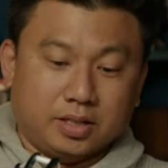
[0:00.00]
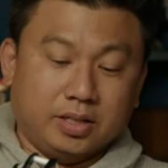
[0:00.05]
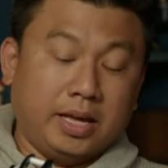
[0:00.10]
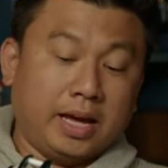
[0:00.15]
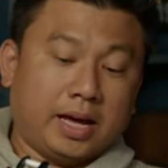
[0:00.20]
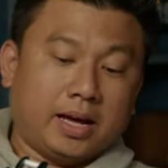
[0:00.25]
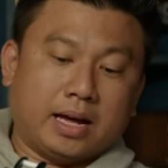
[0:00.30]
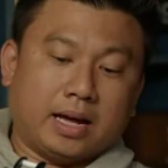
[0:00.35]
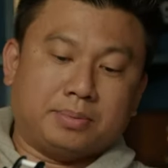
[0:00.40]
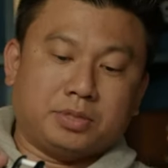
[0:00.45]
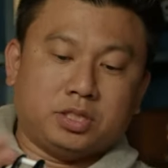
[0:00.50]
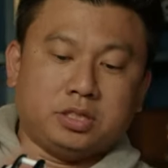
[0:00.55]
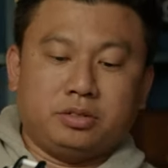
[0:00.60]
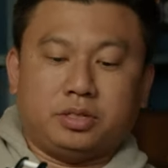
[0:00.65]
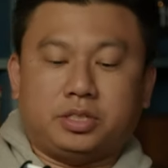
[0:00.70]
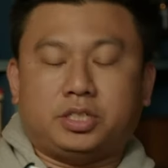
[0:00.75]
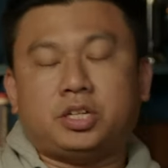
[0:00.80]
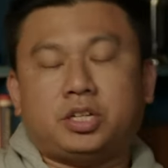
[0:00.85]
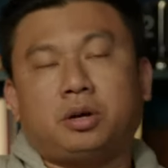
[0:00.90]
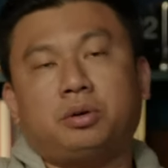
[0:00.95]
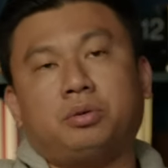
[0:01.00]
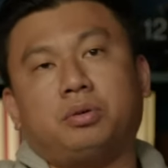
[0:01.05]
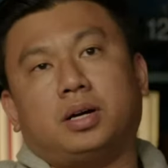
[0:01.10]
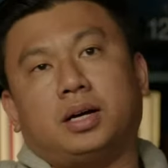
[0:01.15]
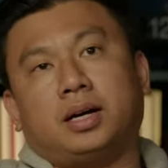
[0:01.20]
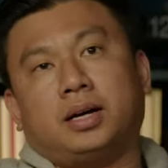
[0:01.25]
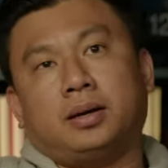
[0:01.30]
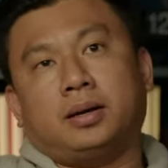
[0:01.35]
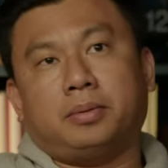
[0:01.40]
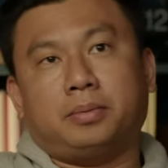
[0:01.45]
Yeah, absolutely. So,
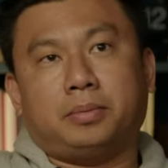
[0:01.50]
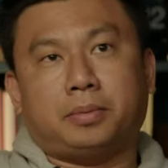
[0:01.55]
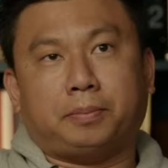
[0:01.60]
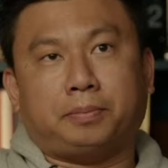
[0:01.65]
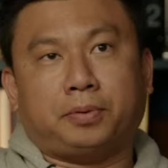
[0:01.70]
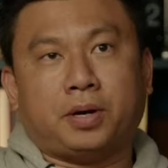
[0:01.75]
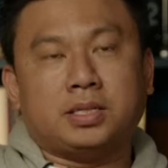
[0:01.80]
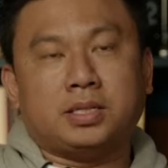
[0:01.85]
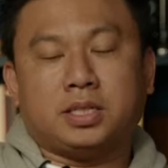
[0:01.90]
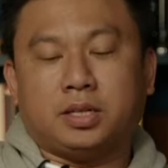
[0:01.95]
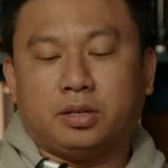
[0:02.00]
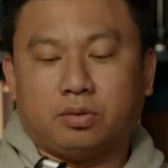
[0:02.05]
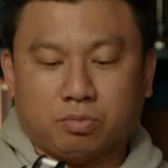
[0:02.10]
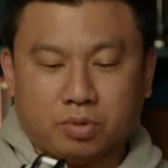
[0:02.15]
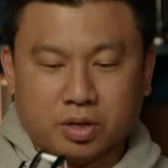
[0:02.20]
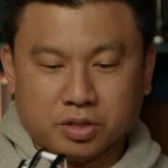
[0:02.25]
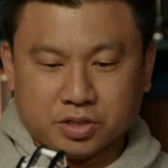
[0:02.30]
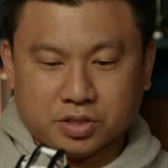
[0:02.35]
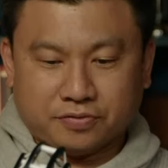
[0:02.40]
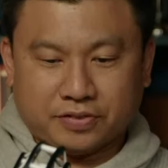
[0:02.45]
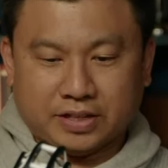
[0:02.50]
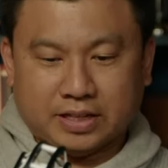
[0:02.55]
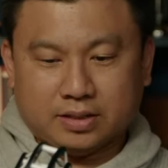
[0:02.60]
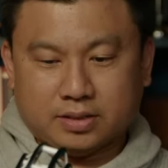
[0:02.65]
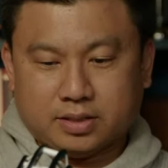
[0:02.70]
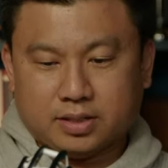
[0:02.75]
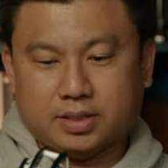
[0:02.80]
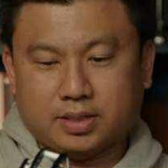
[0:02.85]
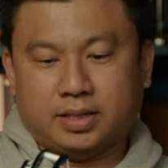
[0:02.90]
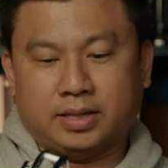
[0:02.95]
uh, President
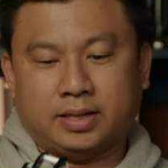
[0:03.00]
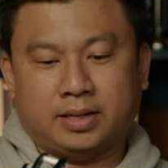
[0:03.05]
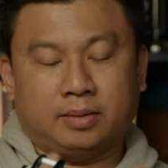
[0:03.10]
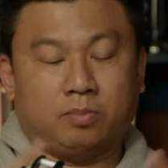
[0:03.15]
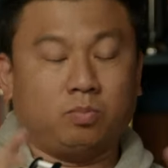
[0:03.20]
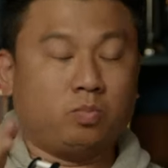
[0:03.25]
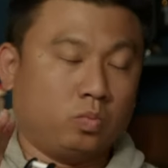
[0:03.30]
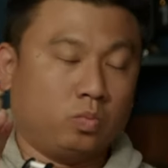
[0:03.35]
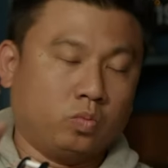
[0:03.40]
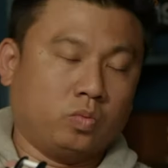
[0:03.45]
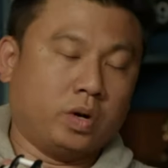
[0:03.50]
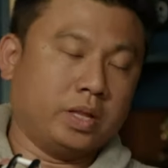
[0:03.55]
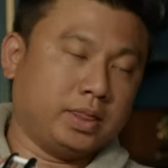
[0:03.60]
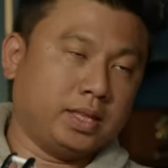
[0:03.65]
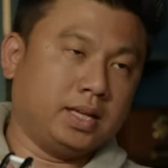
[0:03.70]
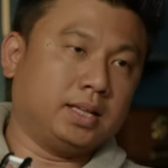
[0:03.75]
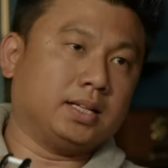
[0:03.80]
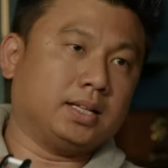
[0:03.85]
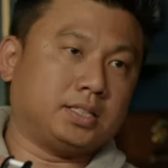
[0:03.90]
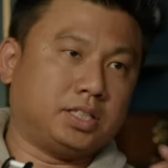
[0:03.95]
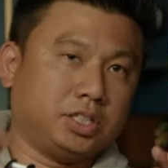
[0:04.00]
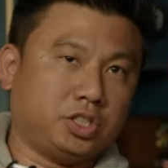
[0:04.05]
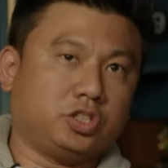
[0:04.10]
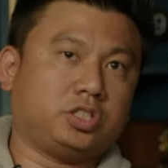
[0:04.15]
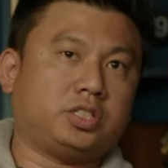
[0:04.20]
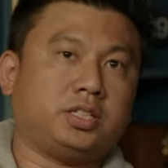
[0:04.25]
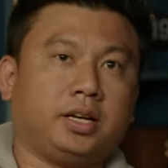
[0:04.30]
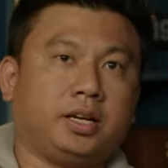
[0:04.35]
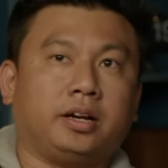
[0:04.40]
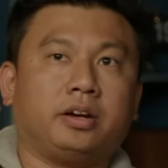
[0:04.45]
Roosevelt, uh, one thing that's
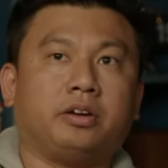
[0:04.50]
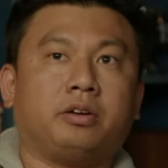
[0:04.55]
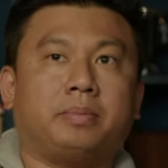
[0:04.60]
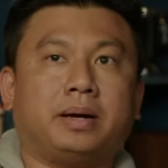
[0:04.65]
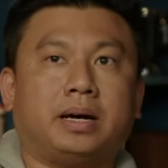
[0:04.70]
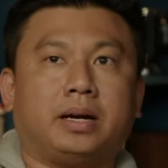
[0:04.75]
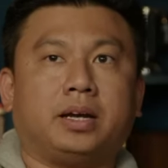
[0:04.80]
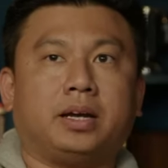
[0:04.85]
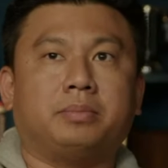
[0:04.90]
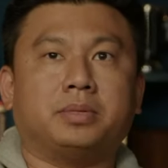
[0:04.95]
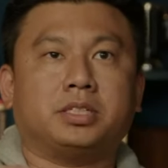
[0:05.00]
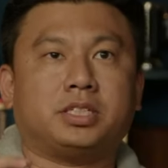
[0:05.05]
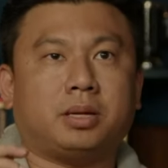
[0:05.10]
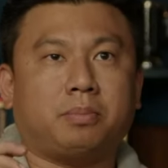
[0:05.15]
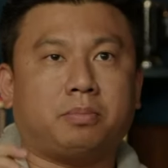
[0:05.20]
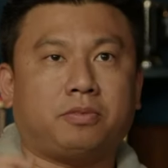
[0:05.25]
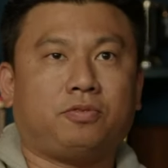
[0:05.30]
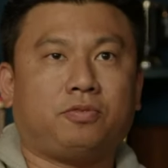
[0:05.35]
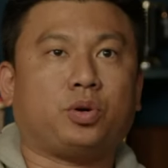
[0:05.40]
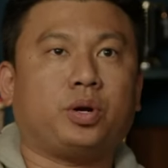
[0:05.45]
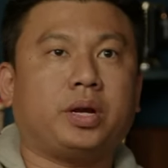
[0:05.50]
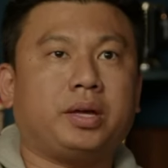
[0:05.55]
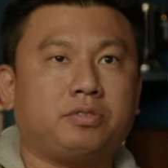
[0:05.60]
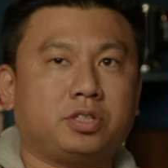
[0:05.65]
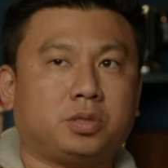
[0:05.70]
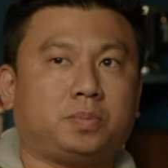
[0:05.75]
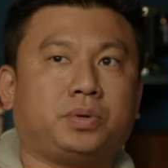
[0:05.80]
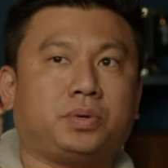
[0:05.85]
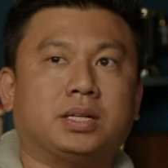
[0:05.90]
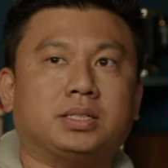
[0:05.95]
interesting to know about him is that before he
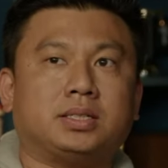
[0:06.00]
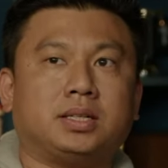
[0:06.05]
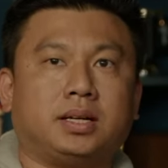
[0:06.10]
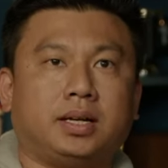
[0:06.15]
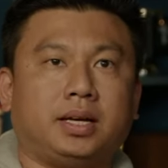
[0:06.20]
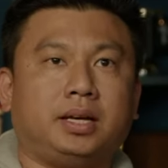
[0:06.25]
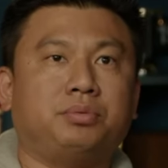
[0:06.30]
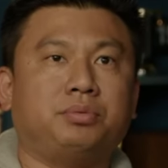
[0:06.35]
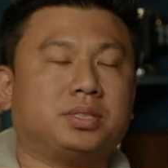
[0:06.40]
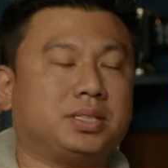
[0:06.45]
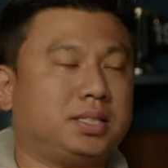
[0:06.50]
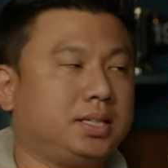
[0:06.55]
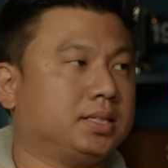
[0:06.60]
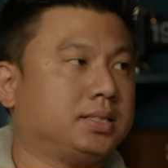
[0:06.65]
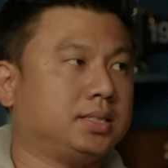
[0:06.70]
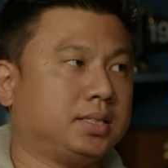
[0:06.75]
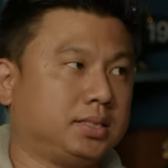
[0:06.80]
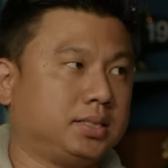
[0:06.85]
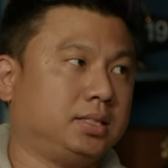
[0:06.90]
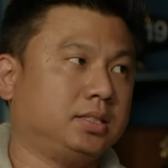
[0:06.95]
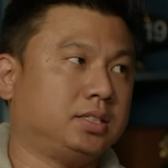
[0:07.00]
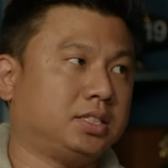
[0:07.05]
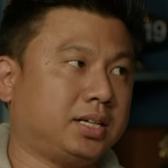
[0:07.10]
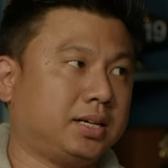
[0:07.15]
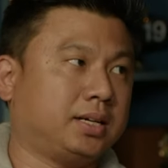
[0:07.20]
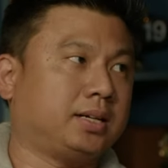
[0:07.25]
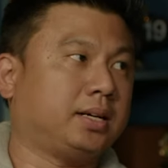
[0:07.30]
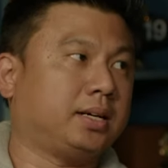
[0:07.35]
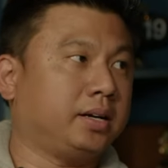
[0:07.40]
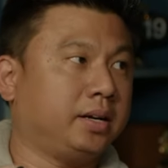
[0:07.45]
was president, he was the Assistant
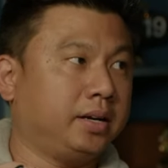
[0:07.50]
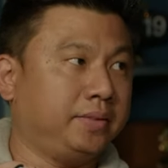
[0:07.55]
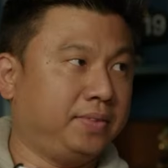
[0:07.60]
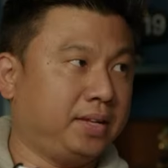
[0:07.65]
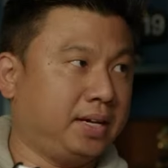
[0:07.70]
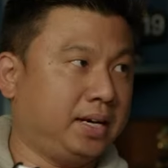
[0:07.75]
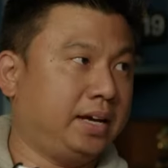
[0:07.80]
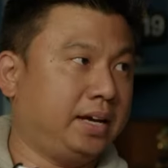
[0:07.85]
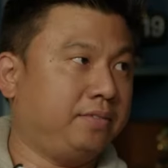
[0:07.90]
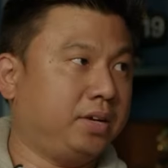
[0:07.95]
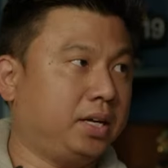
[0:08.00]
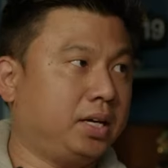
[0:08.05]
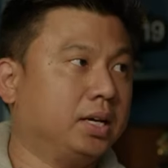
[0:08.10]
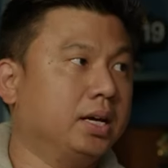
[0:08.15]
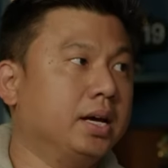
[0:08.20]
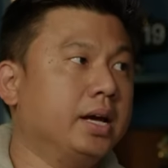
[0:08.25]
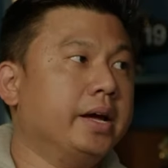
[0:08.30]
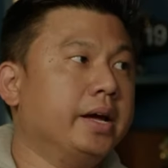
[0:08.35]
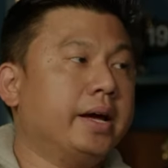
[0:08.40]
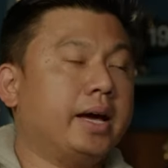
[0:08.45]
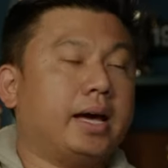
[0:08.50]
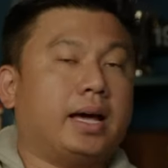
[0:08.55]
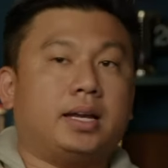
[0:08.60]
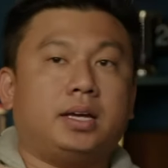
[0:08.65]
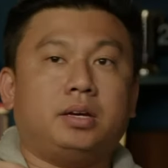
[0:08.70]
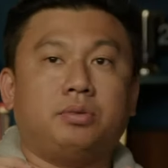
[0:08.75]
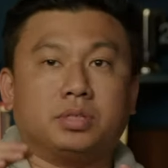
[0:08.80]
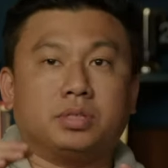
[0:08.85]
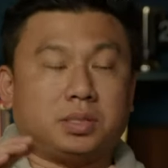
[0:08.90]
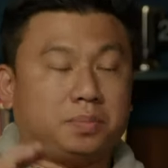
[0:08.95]
Secretary of the Navy. And
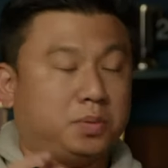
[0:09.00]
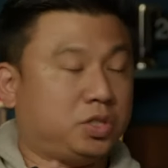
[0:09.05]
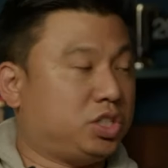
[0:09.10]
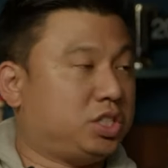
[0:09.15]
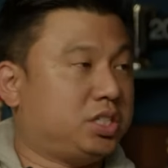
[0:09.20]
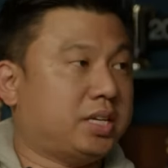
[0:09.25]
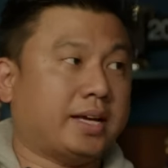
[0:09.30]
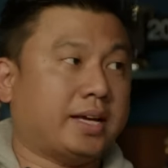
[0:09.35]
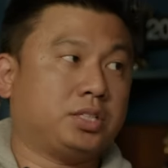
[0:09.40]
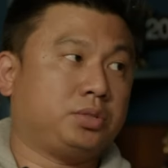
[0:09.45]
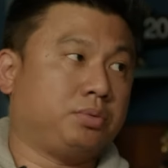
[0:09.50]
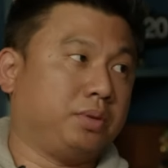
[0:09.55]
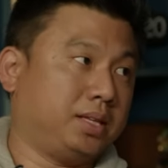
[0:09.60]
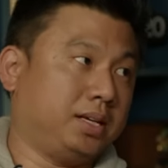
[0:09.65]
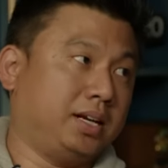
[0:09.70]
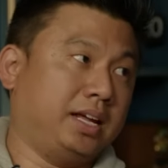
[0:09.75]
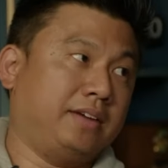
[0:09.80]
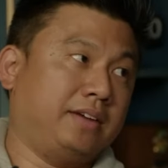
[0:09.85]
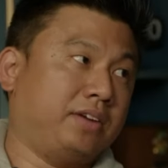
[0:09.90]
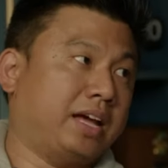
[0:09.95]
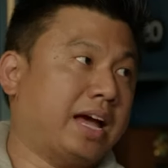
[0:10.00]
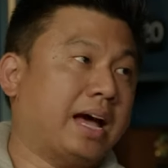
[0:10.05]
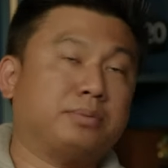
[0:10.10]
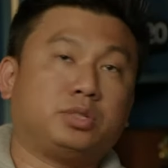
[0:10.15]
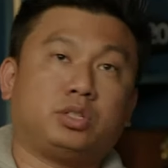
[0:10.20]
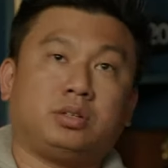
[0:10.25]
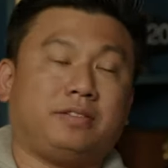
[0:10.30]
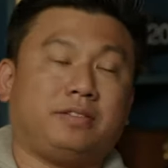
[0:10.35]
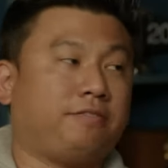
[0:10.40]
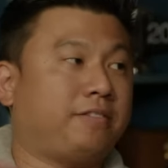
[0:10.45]
he was obsessed with the Navy,
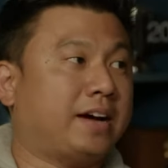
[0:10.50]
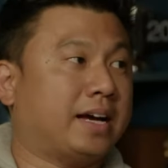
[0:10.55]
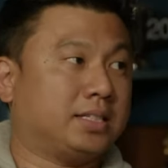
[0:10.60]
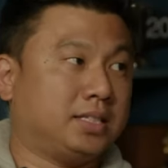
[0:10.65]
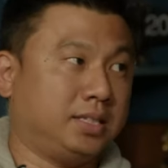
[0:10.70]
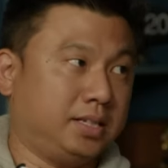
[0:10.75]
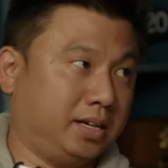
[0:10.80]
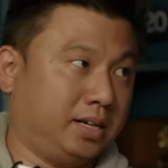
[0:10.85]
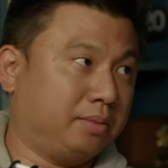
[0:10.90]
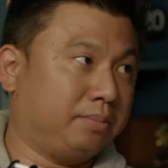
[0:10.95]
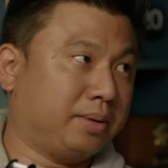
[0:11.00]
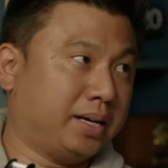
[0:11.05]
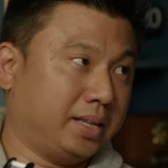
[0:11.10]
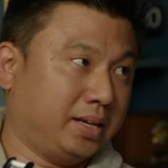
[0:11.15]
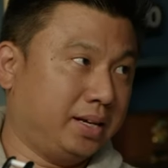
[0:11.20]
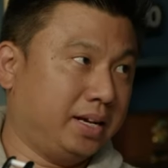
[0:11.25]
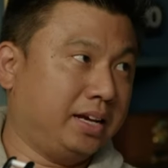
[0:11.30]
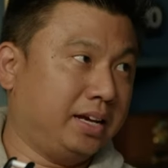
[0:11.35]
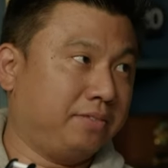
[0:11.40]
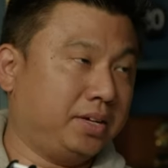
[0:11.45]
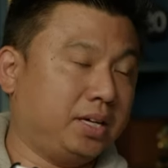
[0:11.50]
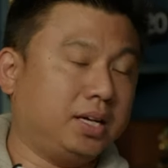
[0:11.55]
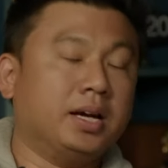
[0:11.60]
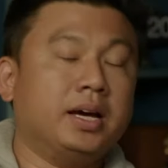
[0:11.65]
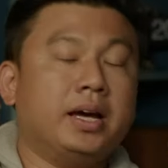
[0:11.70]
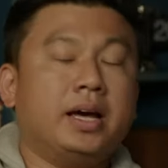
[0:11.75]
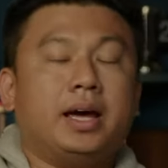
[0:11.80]
absolutely fascinated by the Navy.